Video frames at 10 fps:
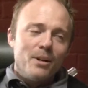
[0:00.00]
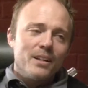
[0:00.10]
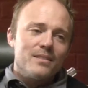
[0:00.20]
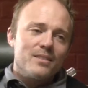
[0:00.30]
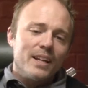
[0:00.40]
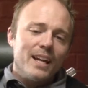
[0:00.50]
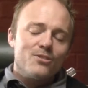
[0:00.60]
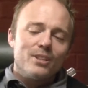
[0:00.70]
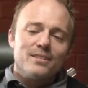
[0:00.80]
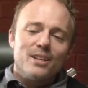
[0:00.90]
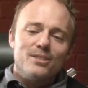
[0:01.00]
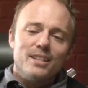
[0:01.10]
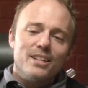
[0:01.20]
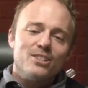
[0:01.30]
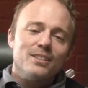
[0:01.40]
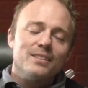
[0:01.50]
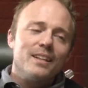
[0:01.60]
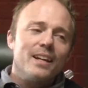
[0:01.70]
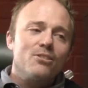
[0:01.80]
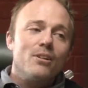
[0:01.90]
American Psychiatric Association,
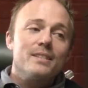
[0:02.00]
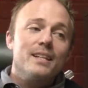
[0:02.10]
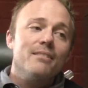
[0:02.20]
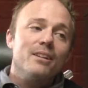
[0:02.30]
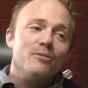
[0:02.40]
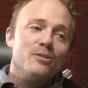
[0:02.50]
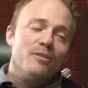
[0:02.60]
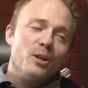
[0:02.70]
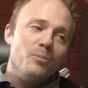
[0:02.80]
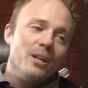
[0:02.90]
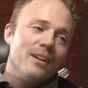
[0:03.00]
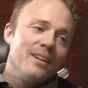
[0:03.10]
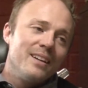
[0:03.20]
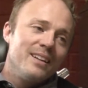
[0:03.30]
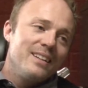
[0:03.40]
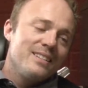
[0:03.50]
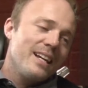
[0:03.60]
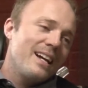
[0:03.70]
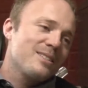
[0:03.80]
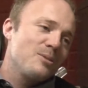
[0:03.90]
their criteria for a phobia is
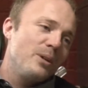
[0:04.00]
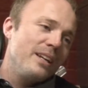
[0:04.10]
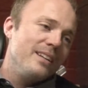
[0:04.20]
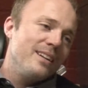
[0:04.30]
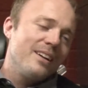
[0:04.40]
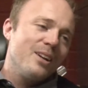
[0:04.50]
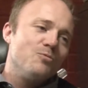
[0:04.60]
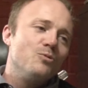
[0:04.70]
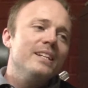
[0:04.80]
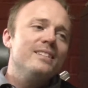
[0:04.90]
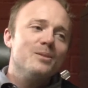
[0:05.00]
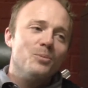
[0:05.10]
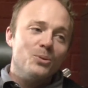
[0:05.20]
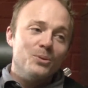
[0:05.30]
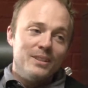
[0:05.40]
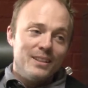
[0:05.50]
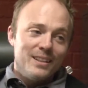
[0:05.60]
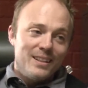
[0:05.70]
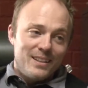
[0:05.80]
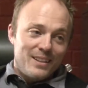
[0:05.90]
it has to be an unreasonable
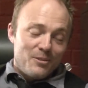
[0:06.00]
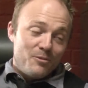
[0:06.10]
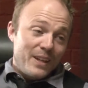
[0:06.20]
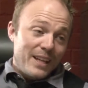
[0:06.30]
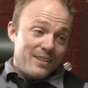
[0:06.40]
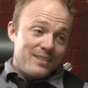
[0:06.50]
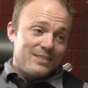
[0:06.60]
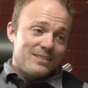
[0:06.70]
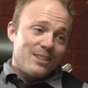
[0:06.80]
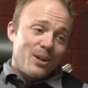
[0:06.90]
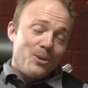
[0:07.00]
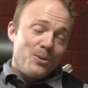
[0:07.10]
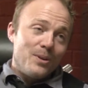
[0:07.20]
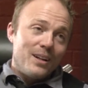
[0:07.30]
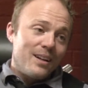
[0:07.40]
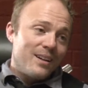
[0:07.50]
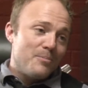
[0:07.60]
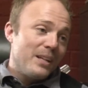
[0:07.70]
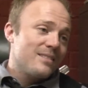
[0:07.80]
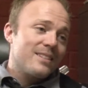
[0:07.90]
fear. So
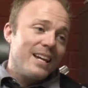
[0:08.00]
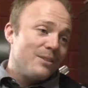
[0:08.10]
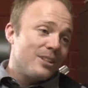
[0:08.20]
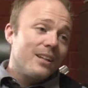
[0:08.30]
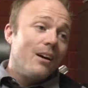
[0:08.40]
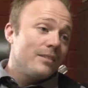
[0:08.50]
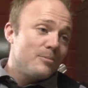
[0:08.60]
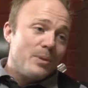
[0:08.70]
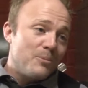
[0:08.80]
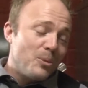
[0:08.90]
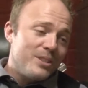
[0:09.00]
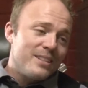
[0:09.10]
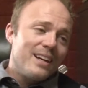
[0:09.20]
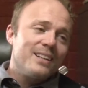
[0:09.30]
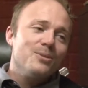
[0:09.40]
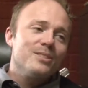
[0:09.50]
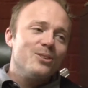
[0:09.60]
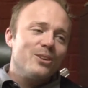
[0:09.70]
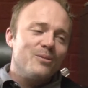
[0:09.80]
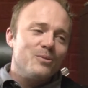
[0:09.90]
uh, being scared of a gun being pointed at you is
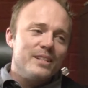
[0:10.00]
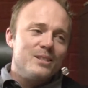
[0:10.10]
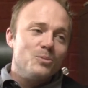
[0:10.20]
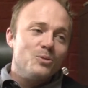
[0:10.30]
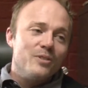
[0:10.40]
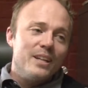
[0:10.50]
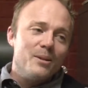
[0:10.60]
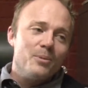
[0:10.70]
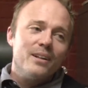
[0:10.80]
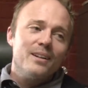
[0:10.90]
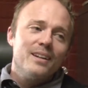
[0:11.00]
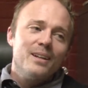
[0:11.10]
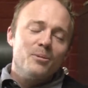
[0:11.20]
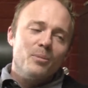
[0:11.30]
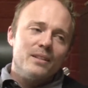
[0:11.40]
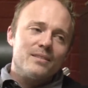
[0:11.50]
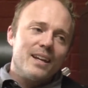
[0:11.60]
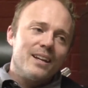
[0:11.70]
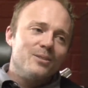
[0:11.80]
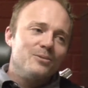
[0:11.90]
not an unreasonable fear, but being
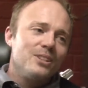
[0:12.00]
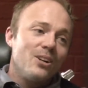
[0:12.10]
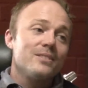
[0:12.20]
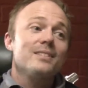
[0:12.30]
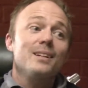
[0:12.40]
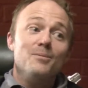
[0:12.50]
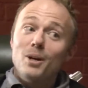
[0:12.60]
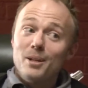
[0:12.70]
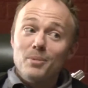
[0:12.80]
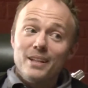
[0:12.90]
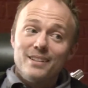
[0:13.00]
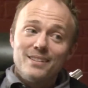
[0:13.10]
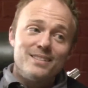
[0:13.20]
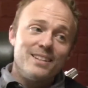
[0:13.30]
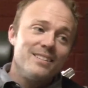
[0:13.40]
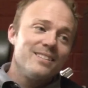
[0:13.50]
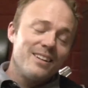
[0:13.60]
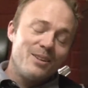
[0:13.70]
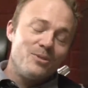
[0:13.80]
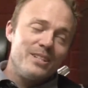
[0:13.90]
scared of dancing might be considered
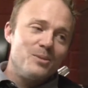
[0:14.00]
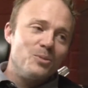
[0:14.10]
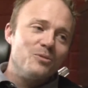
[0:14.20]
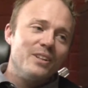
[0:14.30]
an unreasonable